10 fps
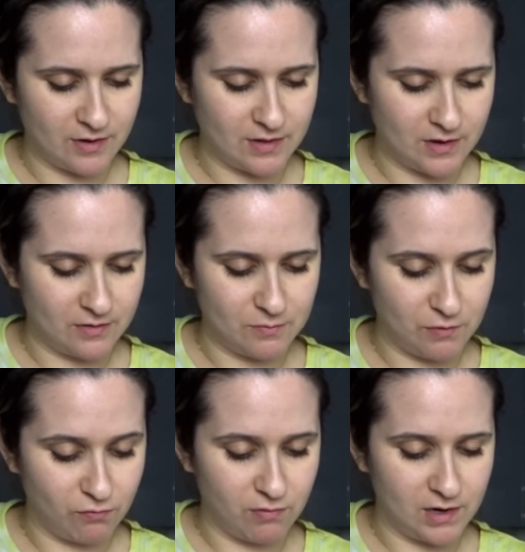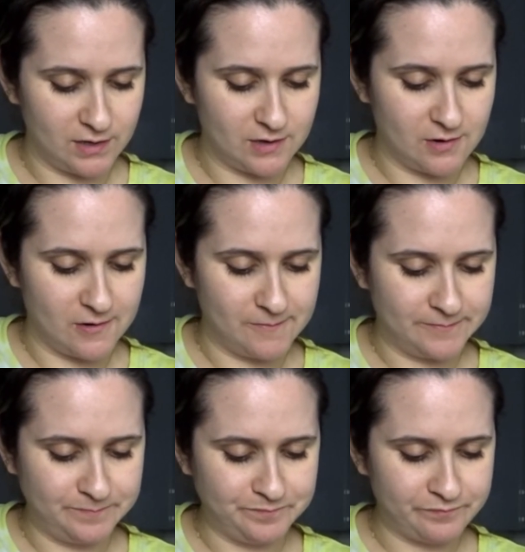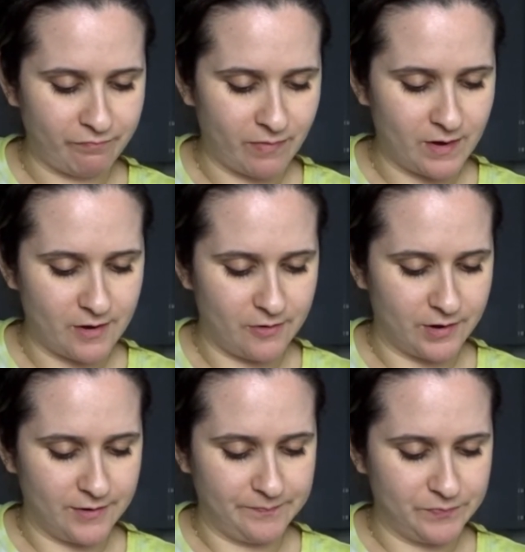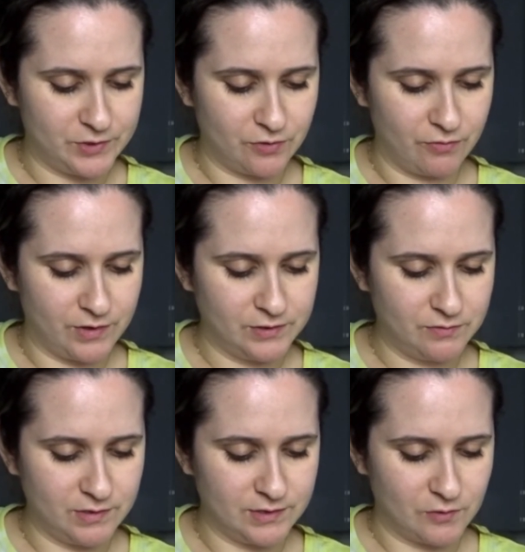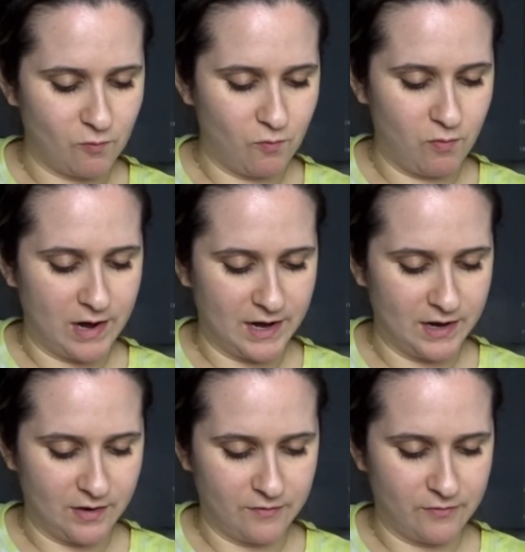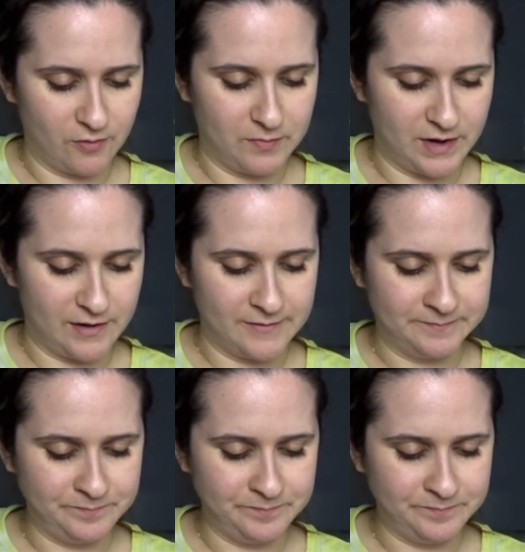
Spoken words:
and then it'll be really good. Okay, so this one is a win for me.